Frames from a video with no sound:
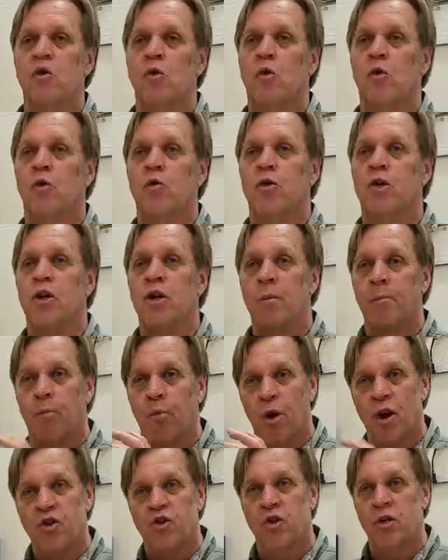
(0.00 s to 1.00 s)
so the
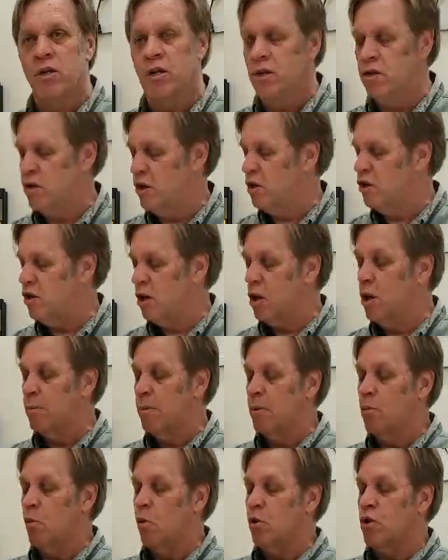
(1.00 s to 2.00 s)
compression is a
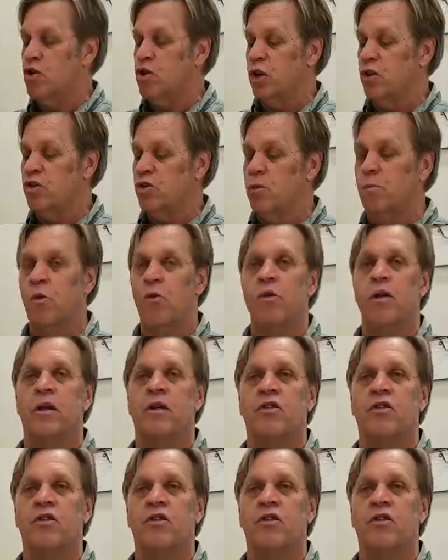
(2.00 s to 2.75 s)
little bit more adjustable.